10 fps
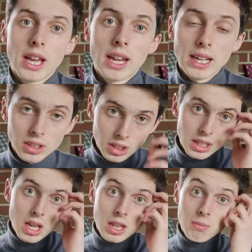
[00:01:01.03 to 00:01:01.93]
and
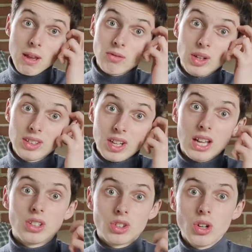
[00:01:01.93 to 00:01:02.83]
actually the main reason
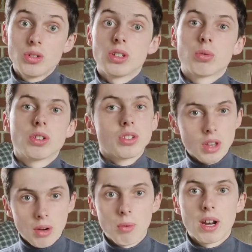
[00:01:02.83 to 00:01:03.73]
I chose this was so
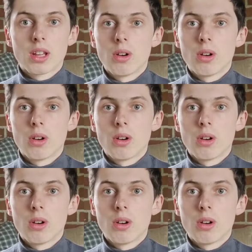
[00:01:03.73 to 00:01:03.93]
that when I